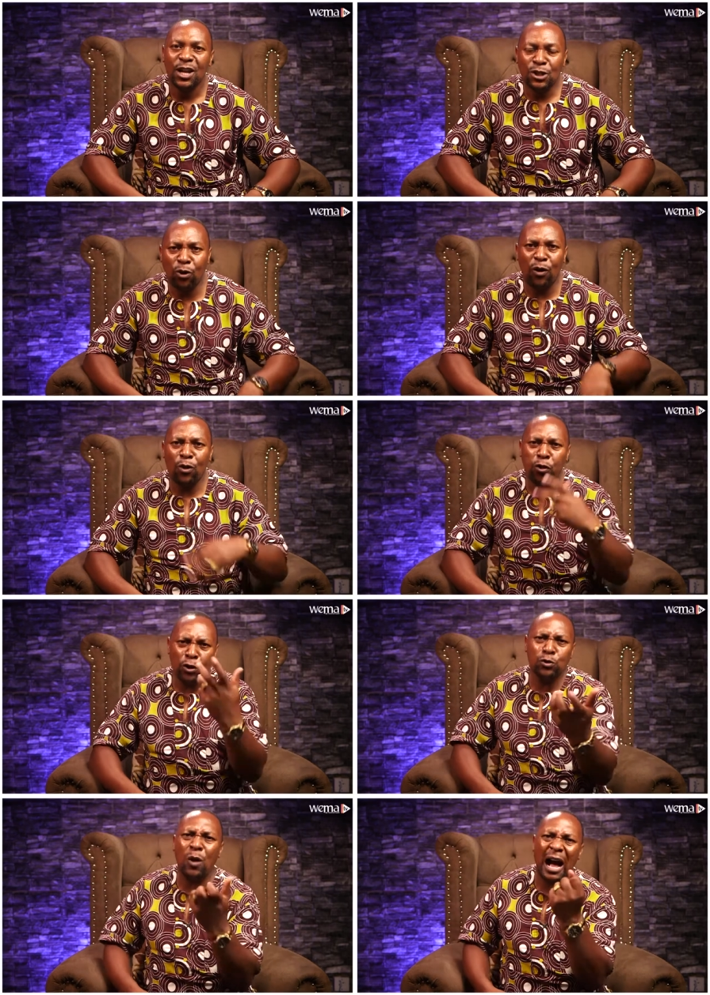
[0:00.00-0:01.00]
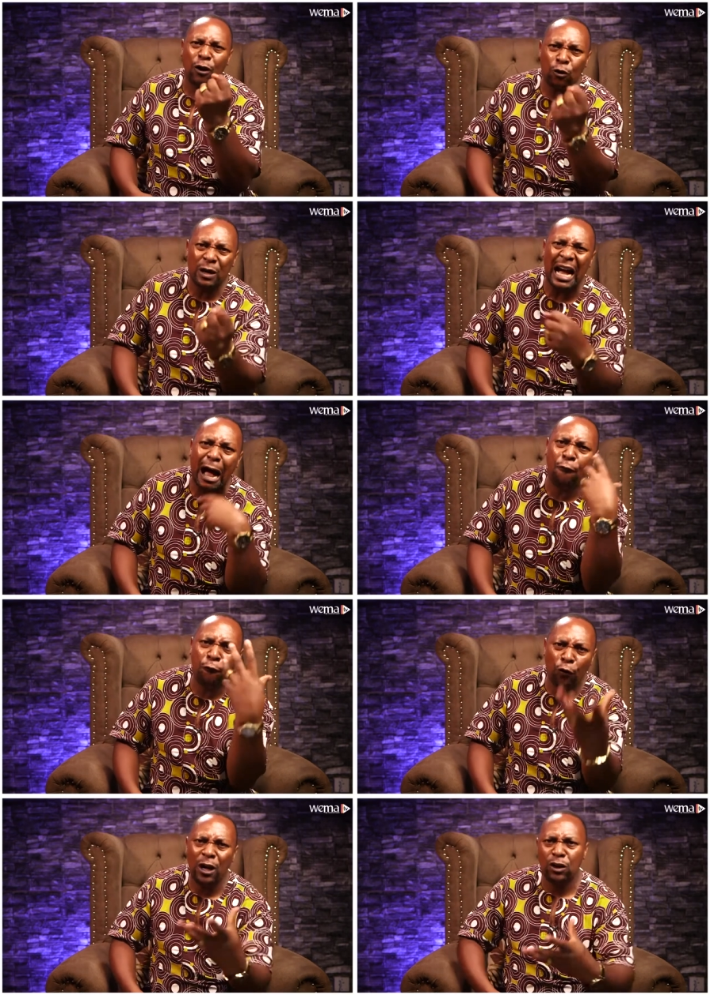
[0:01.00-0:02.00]
So, those who are growing,
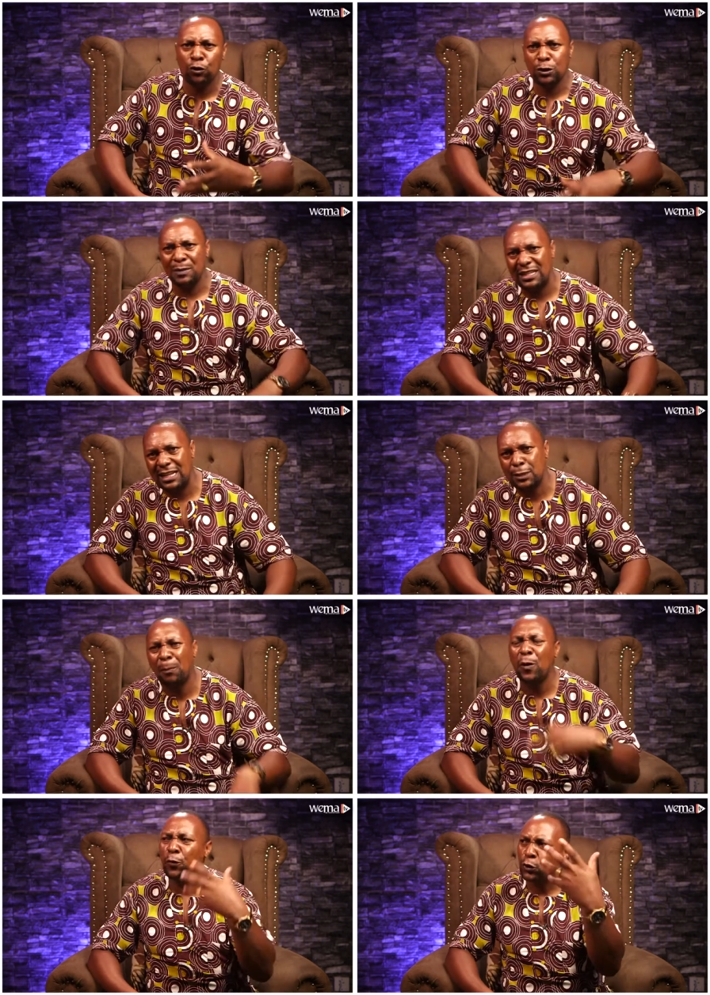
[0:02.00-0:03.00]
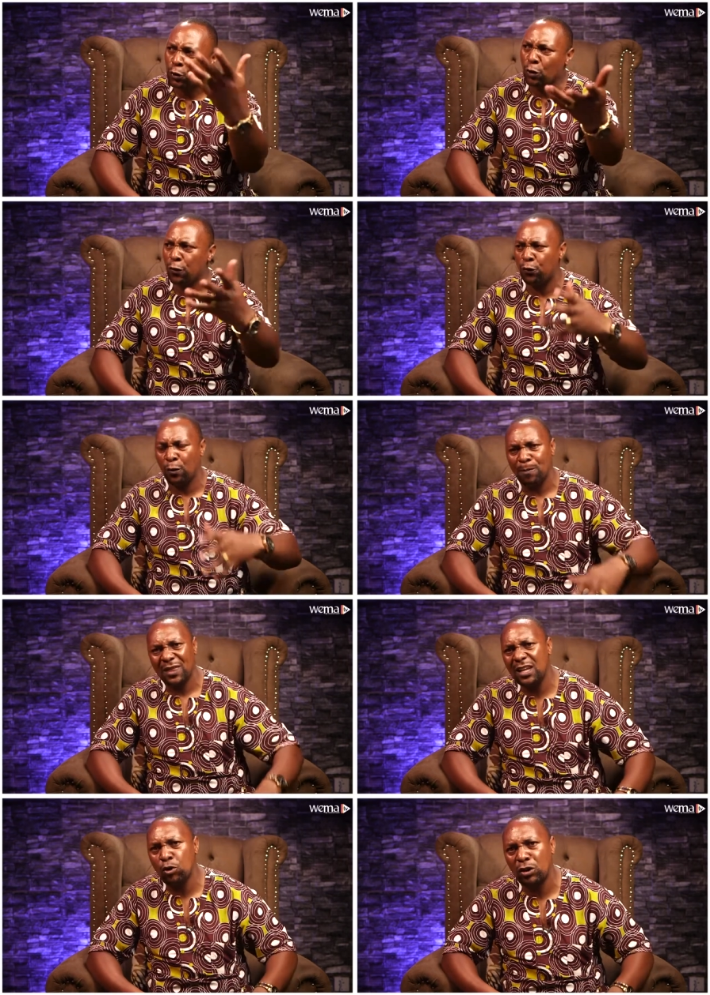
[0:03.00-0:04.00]
avoid those mistakes. Be truthful
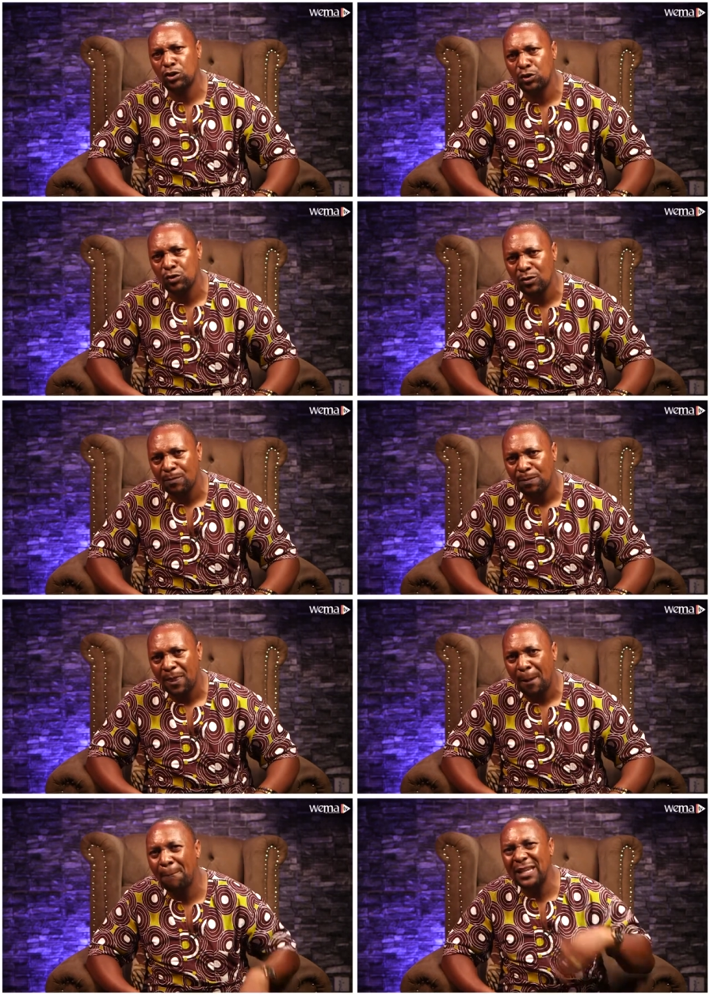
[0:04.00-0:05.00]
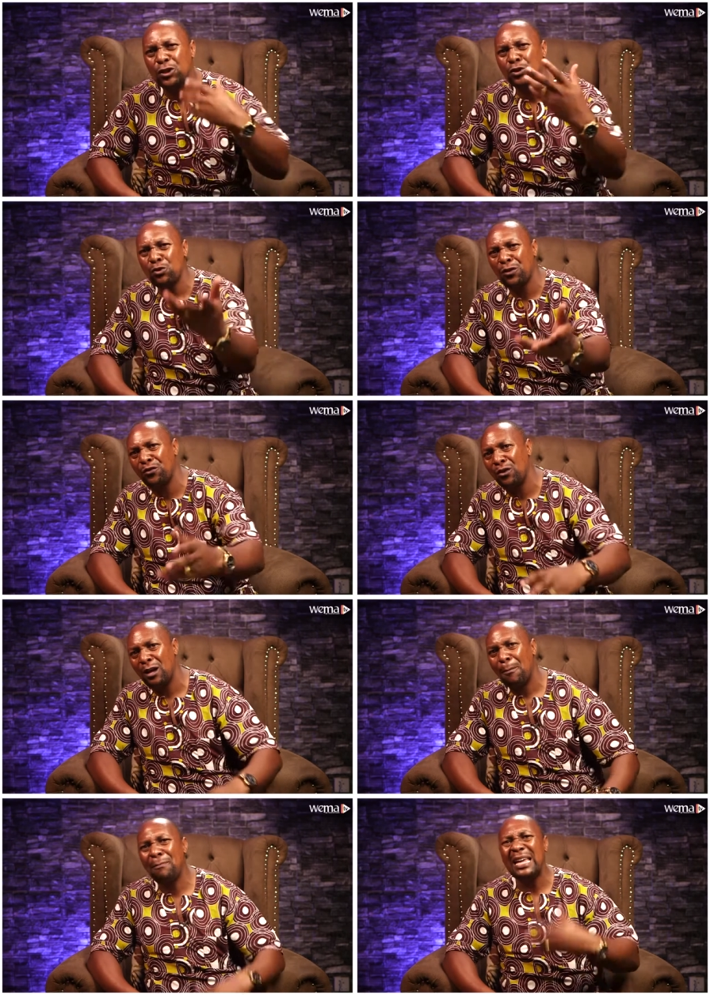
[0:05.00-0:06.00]
in what you do. Be truthful.
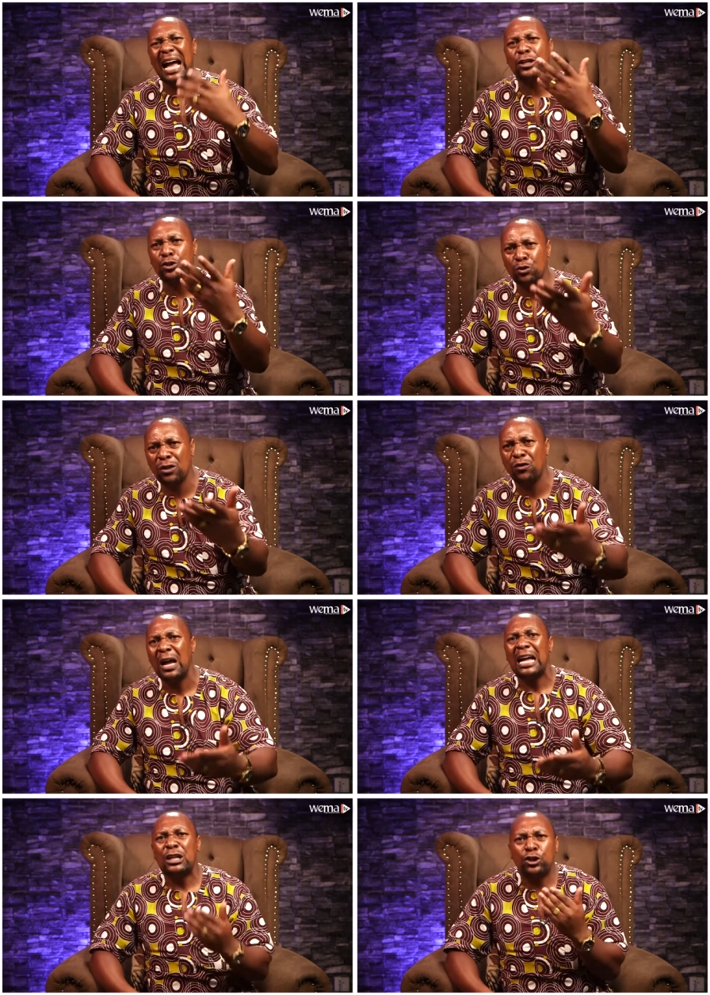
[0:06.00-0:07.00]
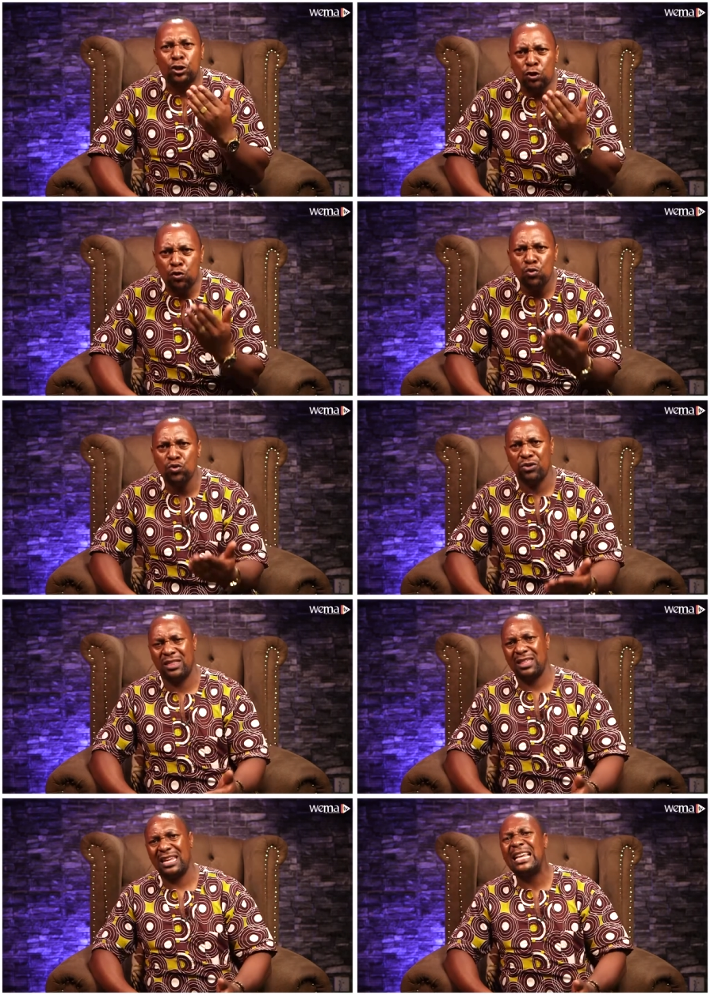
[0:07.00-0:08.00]
Be a truthful. Truth
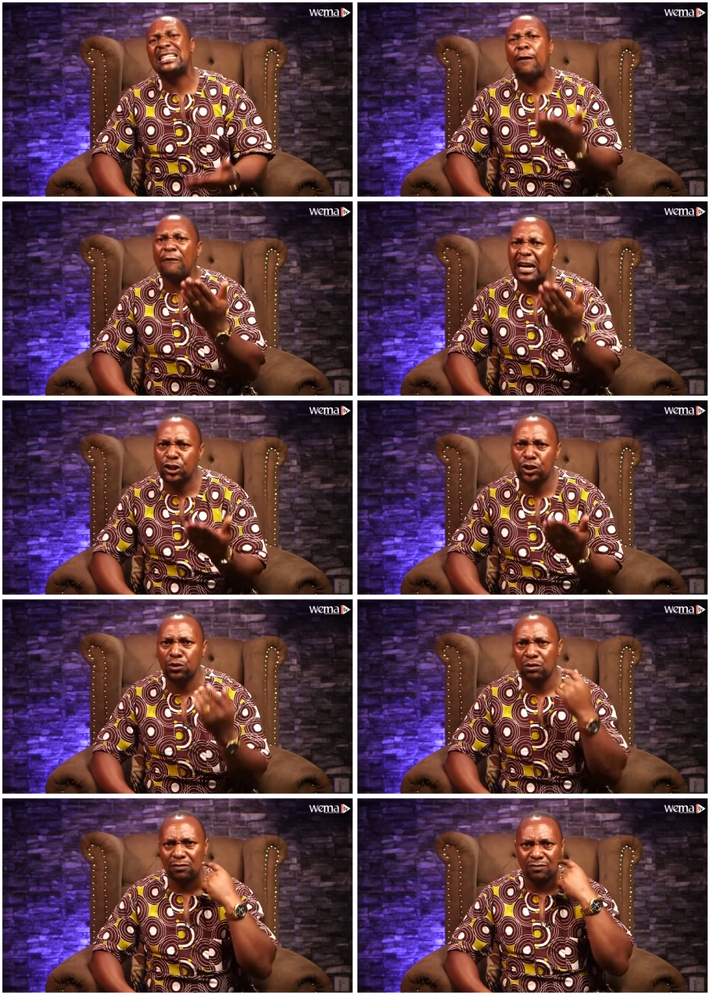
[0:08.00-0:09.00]
is a virtue.